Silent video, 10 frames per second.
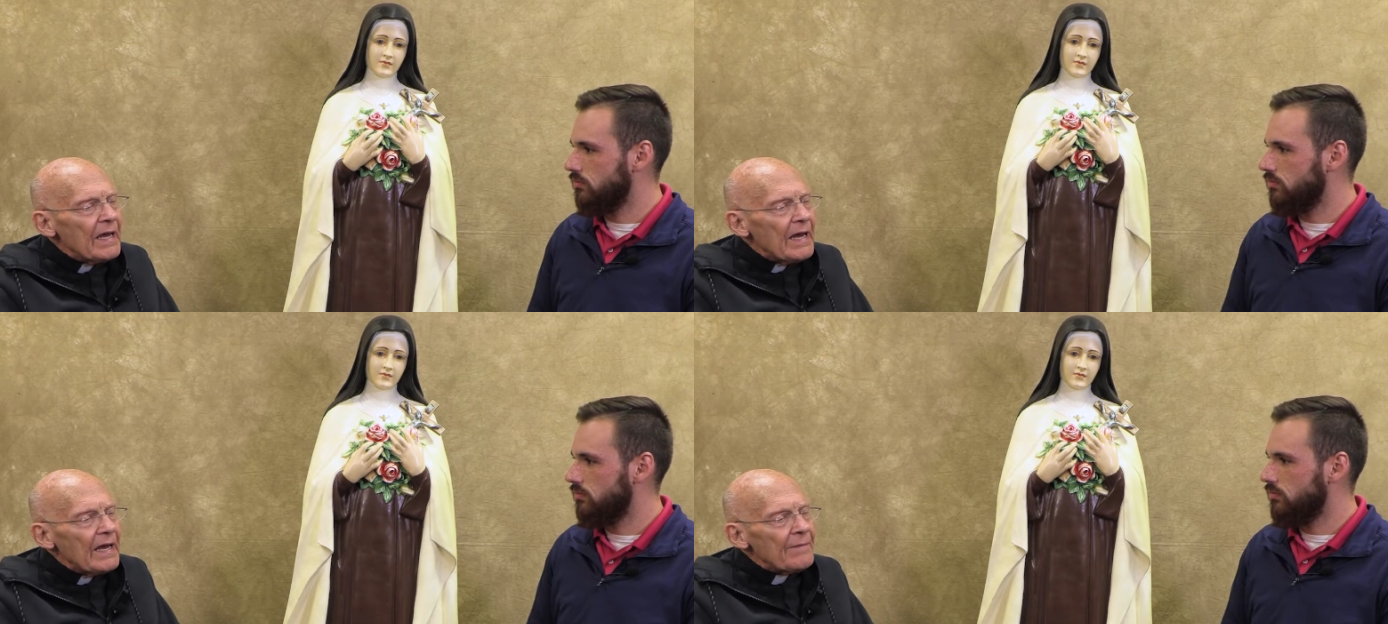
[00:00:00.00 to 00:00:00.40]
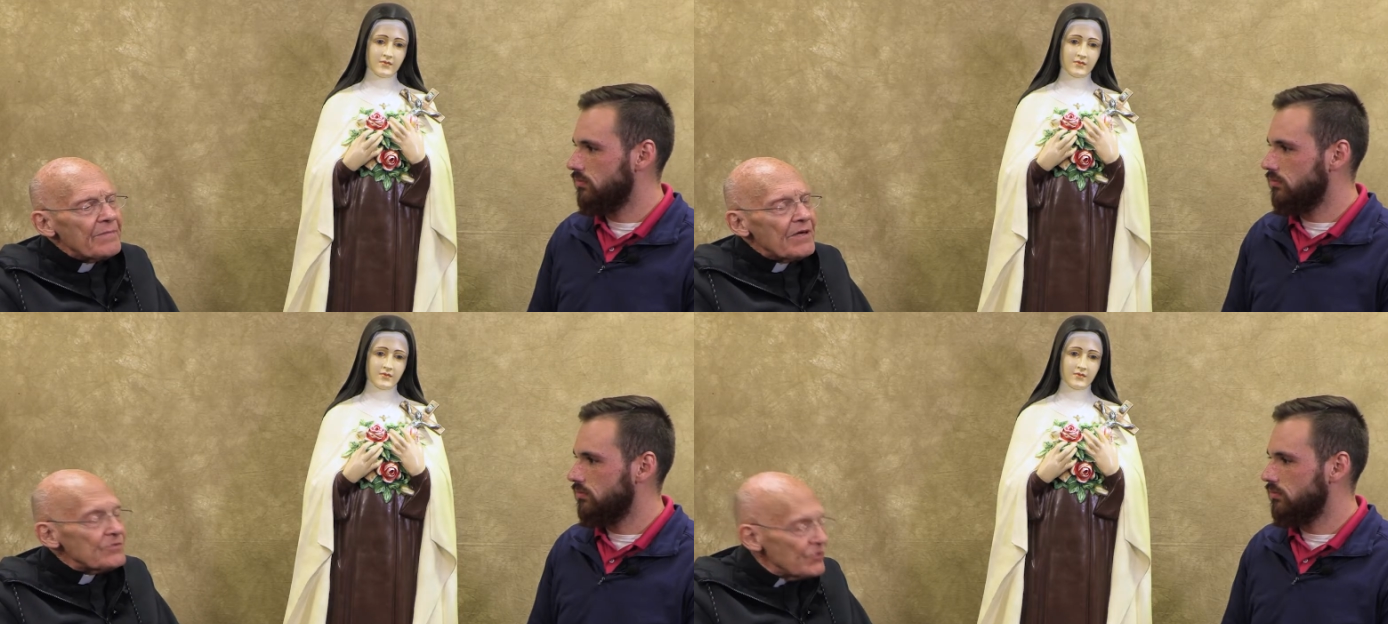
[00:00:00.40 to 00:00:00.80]
Speaker 1: Um,
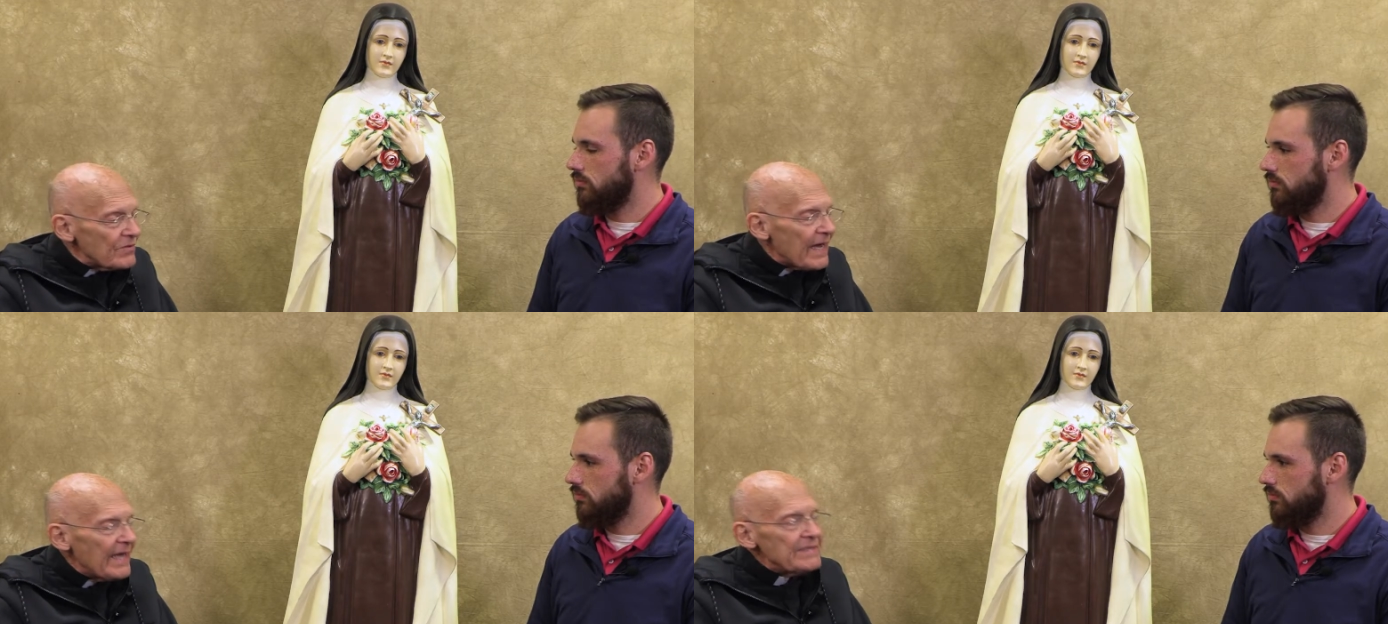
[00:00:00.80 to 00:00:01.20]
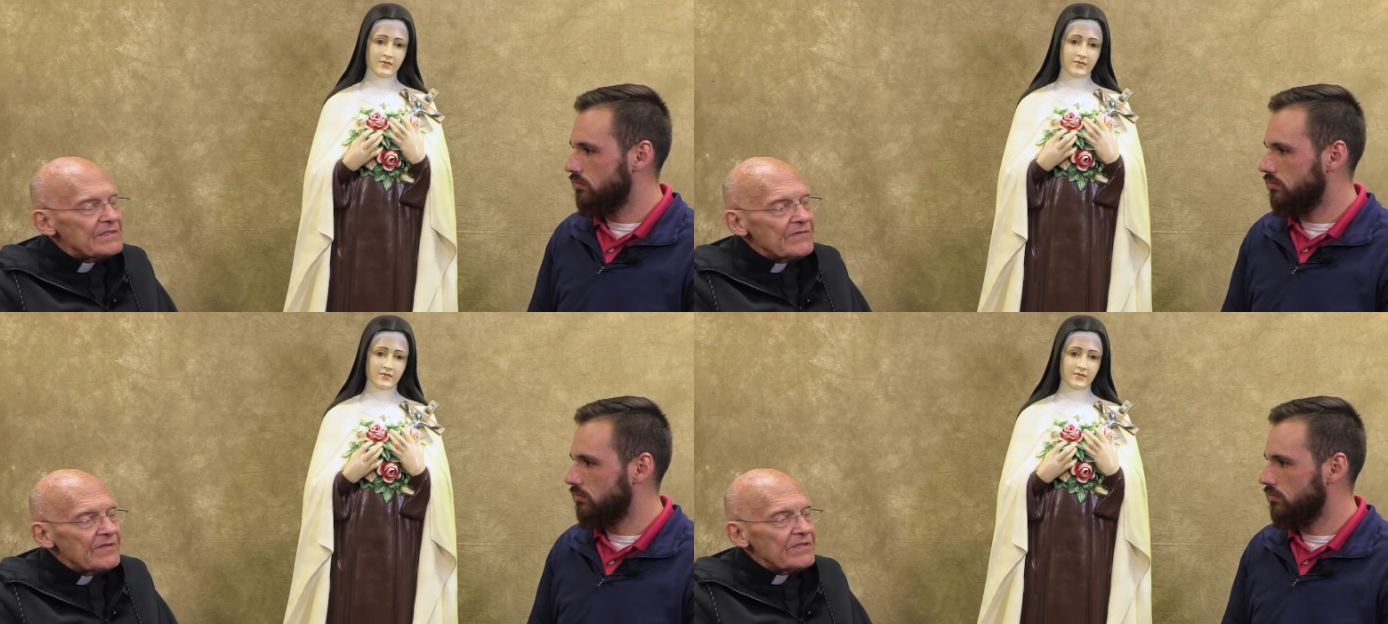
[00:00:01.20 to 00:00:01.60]
there are two kinds
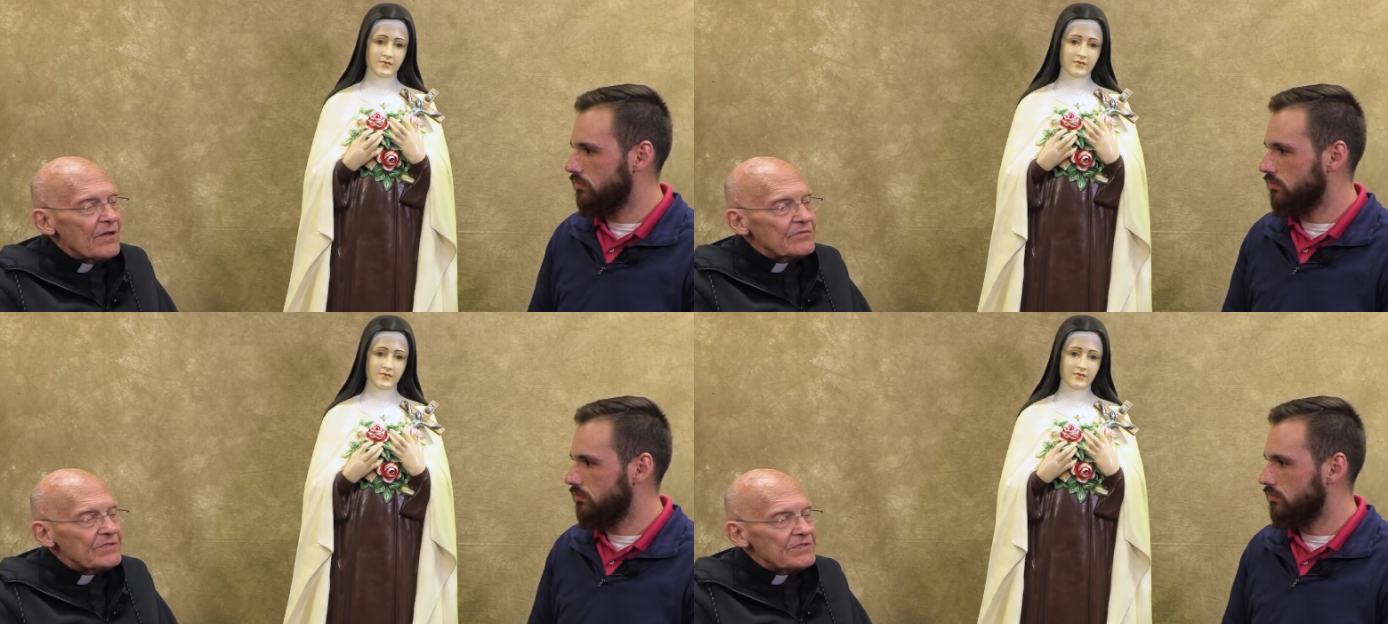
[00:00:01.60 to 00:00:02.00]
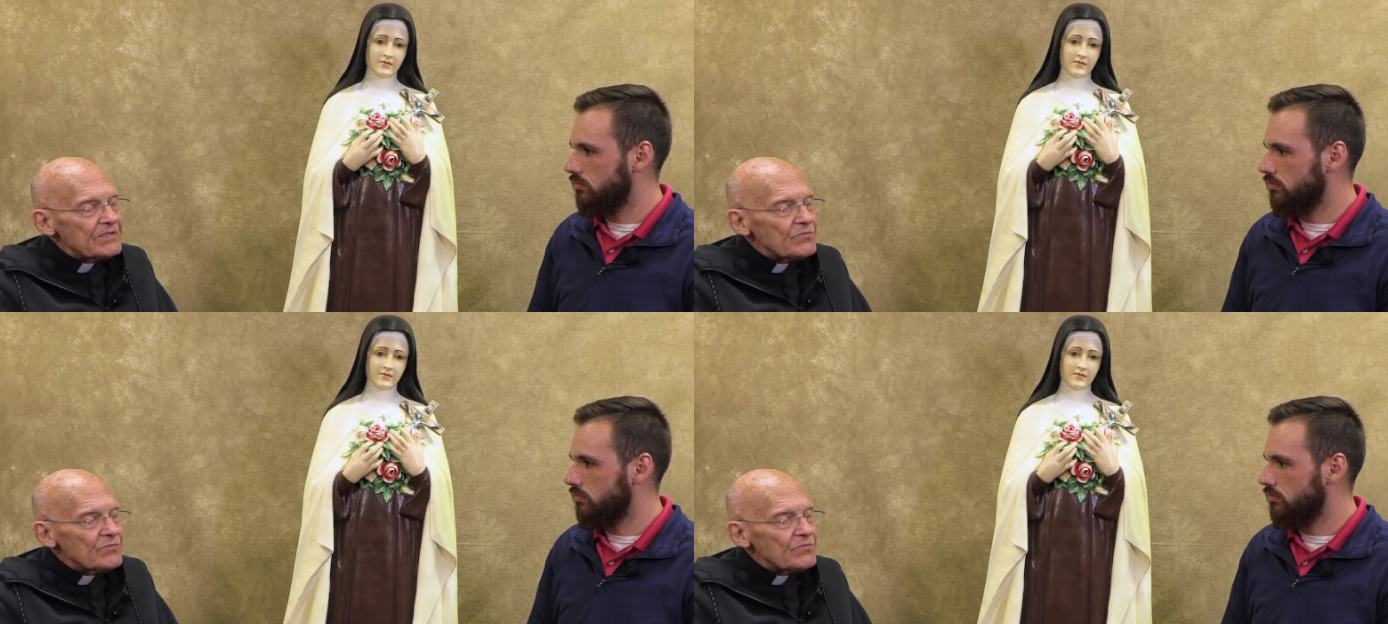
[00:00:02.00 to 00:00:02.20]
of indulgences.